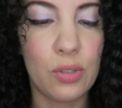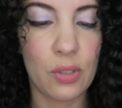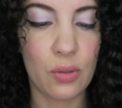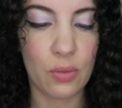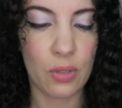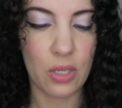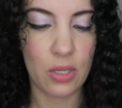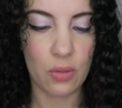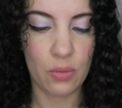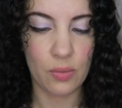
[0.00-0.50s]

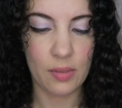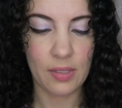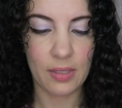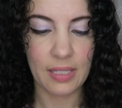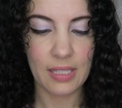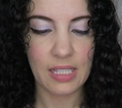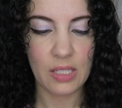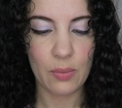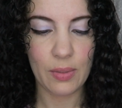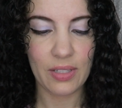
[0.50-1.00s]
so cute. So
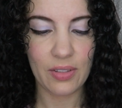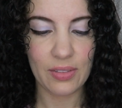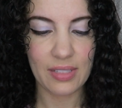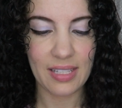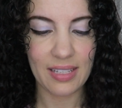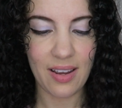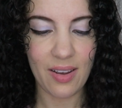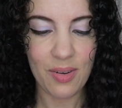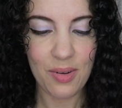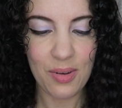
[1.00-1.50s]
let's see what it looks
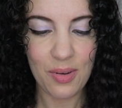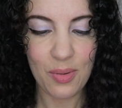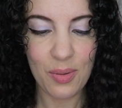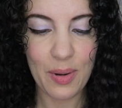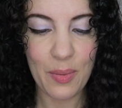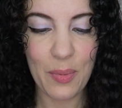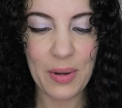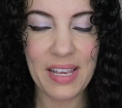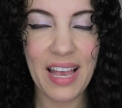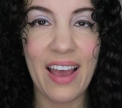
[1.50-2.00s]
like.
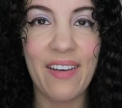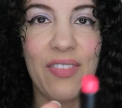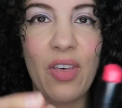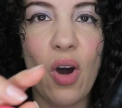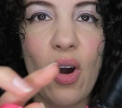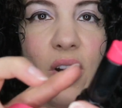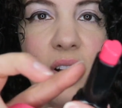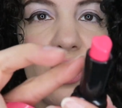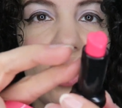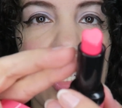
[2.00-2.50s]
Oh, we have the
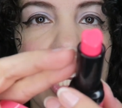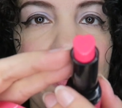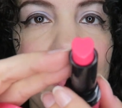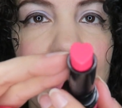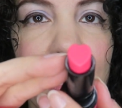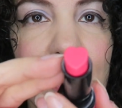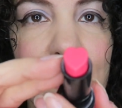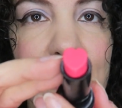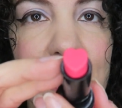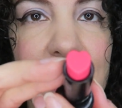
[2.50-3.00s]
heart-shaped
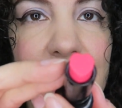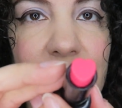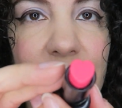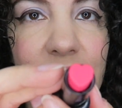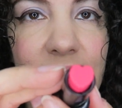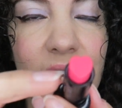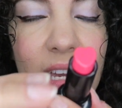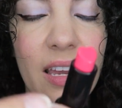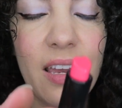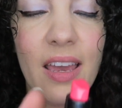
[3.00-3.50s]

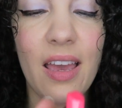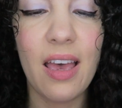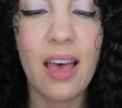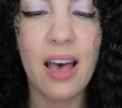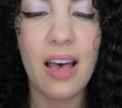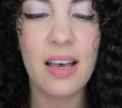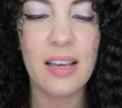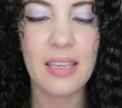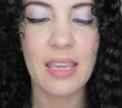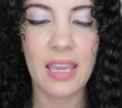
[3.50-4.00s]
lipstick.
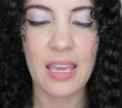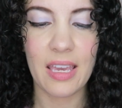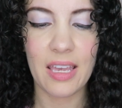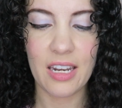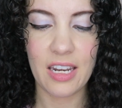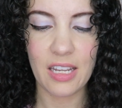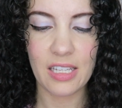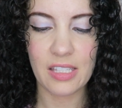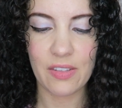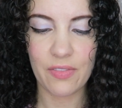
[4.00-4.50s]

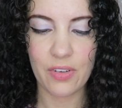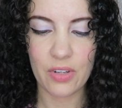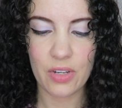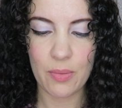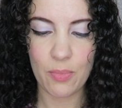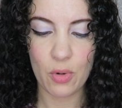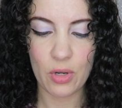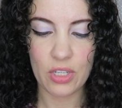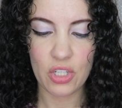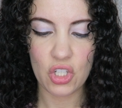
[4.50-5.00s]
Again, it's a
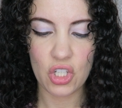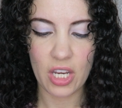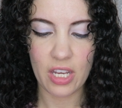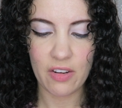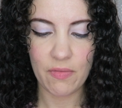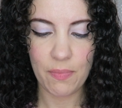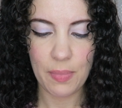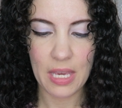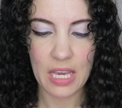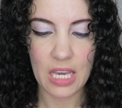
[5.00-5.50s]
very pretty
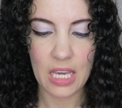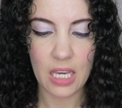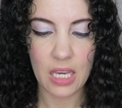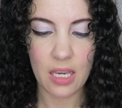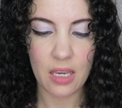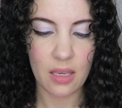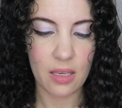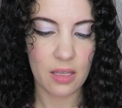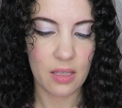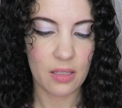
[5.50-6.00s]
shade of pink.
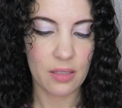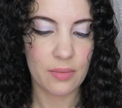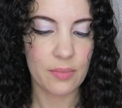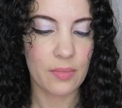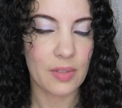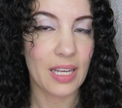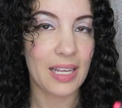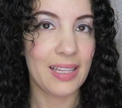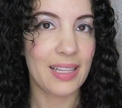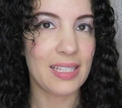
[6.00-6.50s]

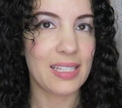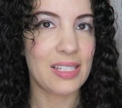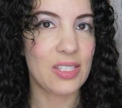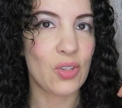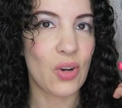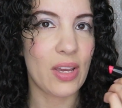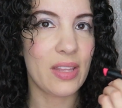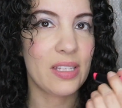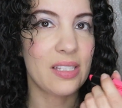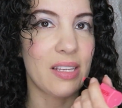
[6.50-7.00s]
Let's
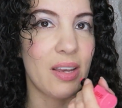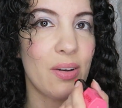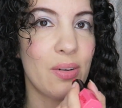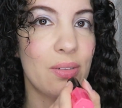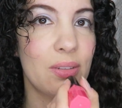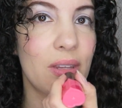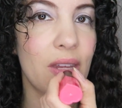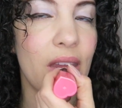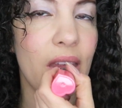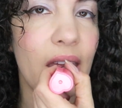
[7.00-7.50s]
try this
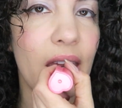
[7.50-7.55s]
out.